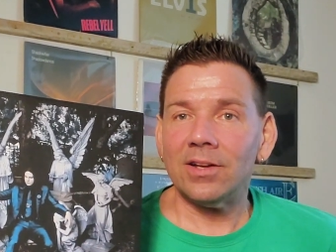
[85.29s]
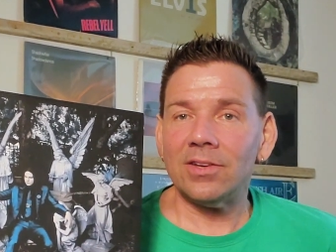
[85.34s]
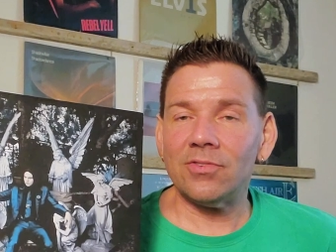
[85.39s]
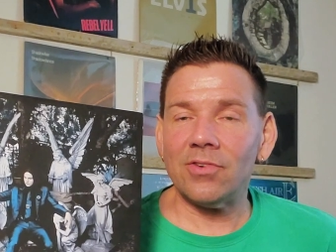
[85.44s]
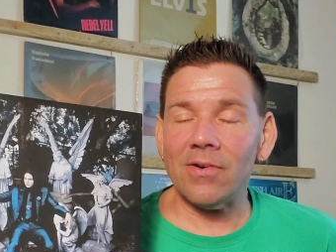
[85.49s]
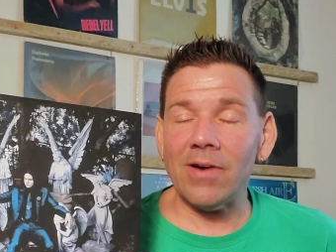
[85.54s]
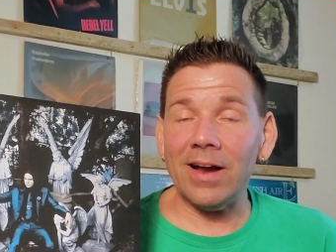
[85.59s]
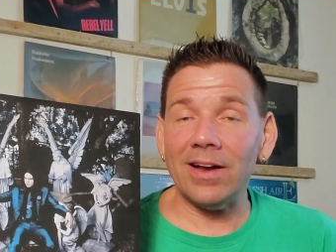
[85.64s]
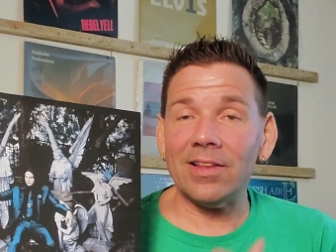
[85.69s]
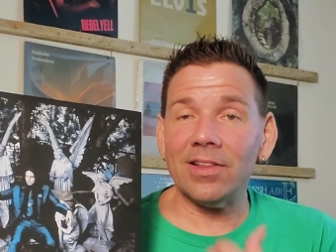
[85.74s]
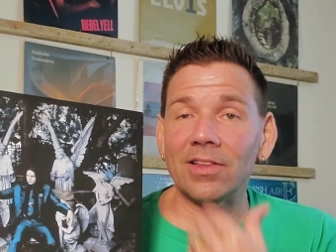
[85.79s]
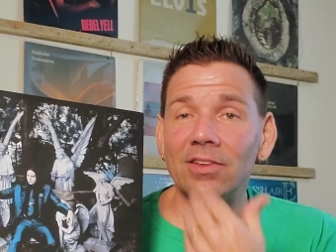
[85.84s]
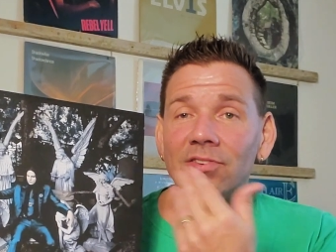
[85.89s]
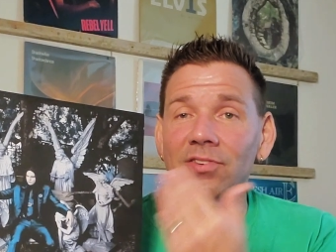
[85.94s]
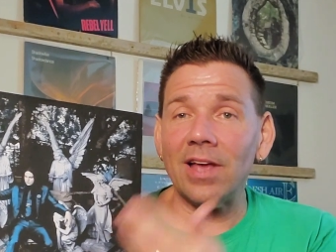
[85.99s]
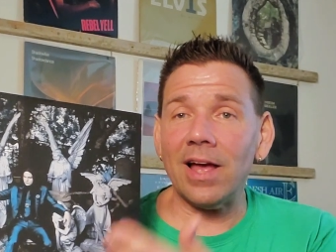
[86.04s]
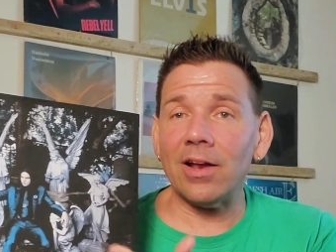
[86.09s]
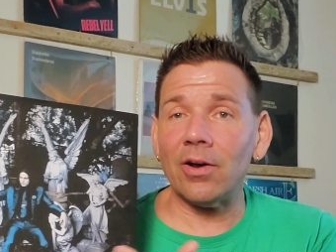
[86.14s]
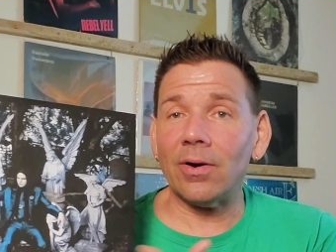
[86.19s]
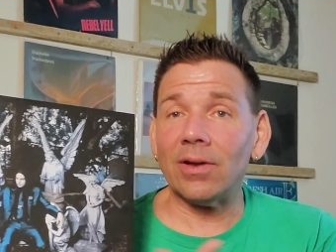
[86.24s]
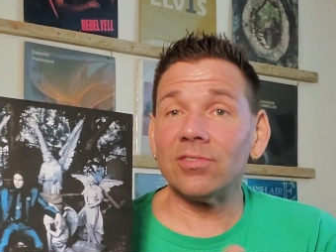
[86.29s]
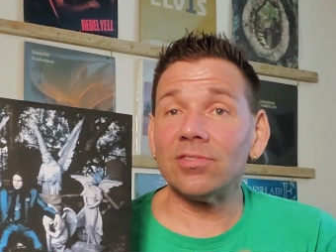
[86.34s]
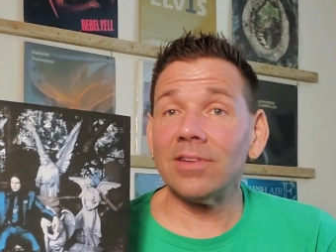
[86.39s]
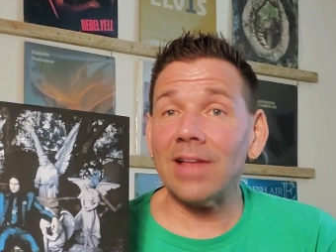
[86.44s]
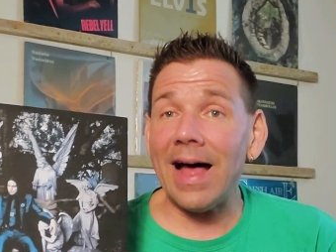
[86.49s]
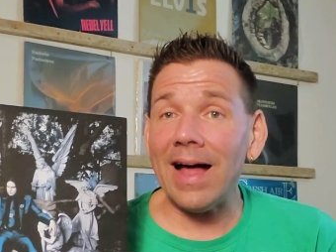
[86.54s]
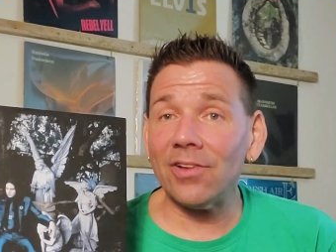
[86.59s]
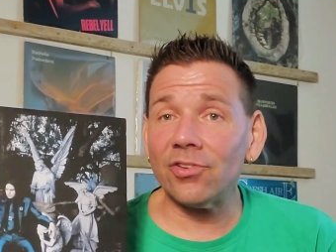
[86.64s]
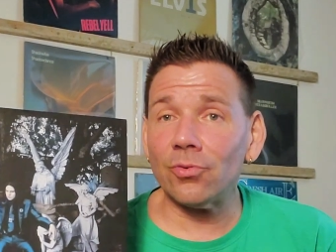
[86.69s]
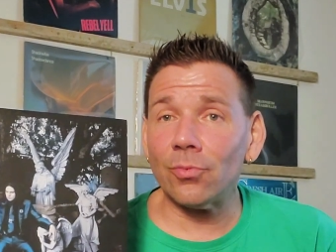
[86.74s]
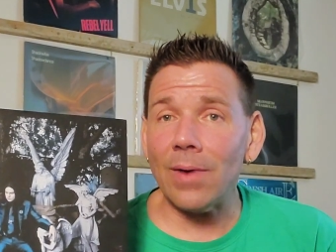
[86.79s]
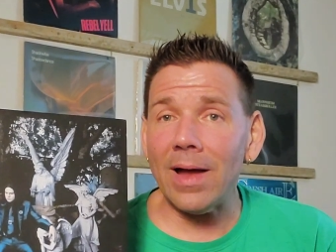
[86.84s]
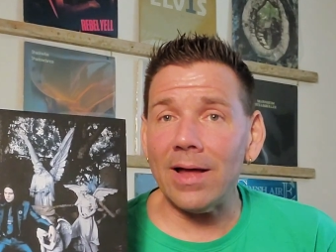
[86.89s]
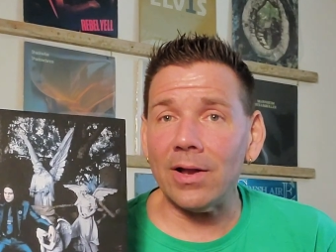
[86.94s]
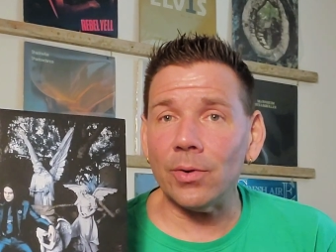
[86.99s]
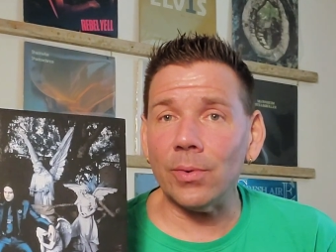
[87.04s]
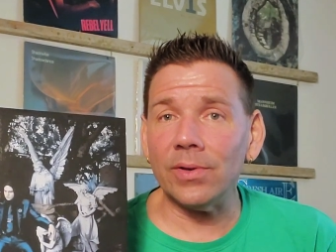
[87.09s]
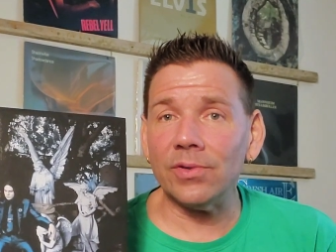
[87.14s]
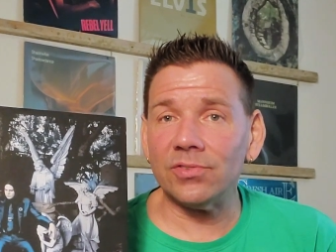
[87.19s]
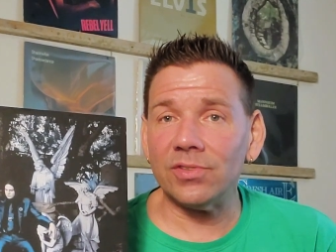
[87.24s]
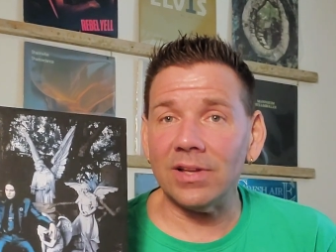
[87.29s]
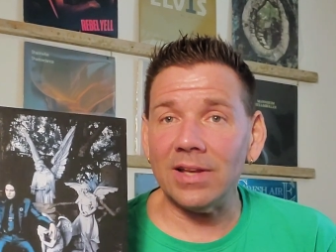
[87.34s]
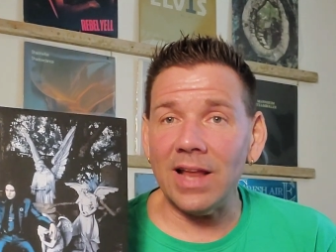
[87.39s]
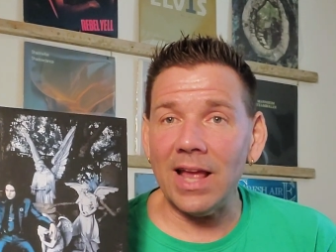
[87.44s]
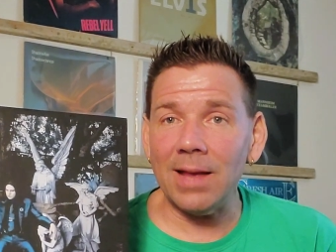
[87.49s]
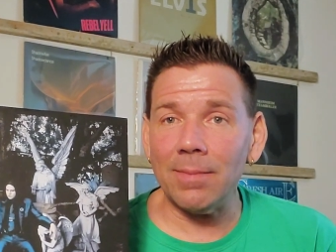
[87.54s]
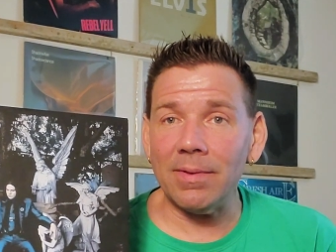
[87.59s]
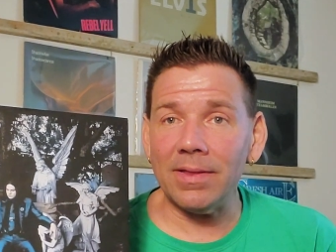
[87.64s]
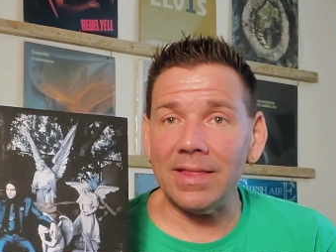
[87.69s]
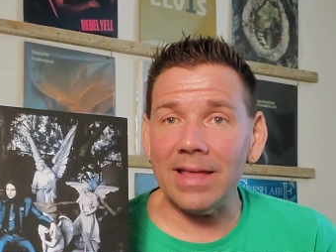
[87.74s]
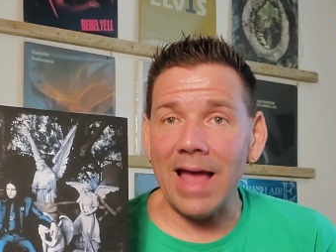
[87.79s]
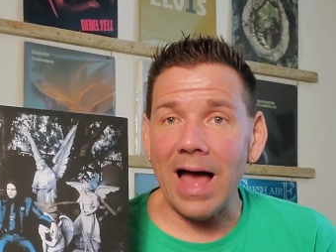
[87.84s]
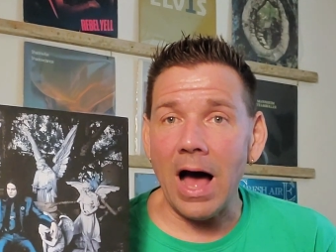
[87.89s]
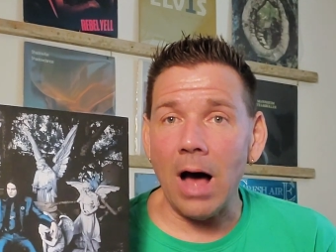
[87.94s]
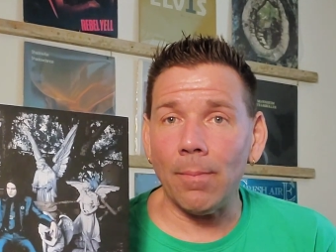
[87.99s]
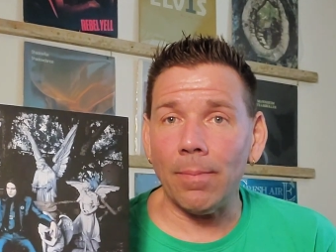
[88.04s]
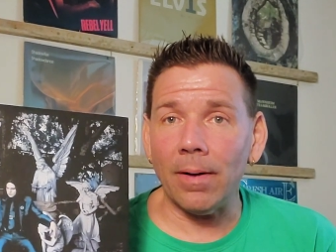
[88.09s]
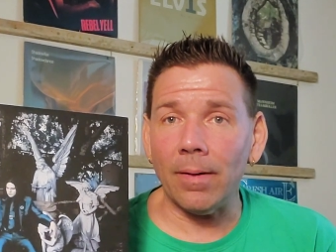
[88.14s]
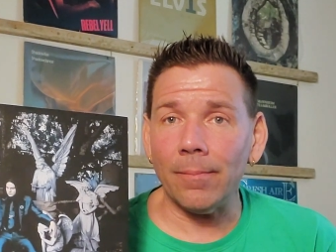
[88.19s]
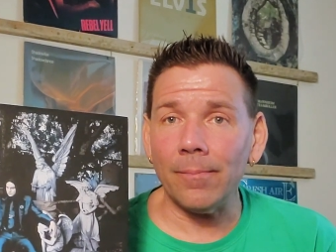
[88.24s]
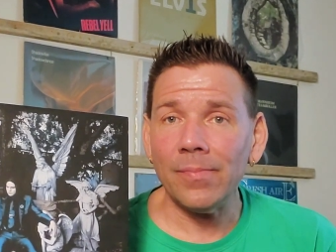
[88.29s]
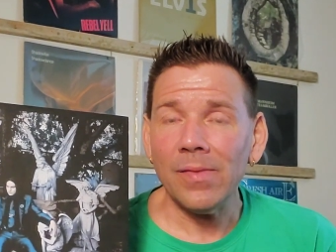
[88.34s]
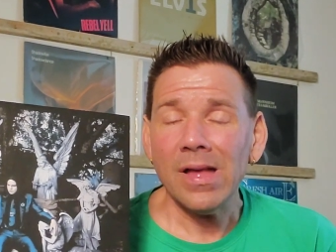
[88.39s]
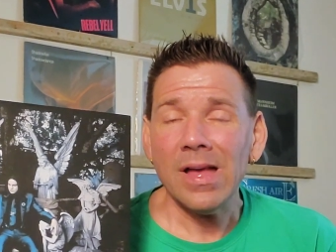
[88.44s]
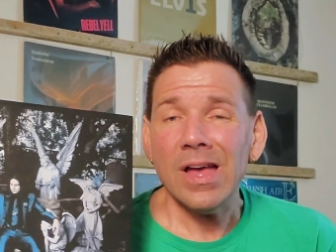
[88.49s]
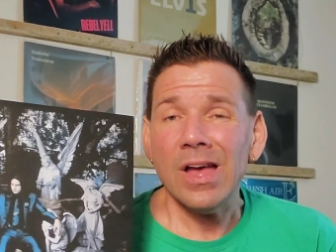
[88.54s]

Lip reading: It's Lazaretto is the name of the album,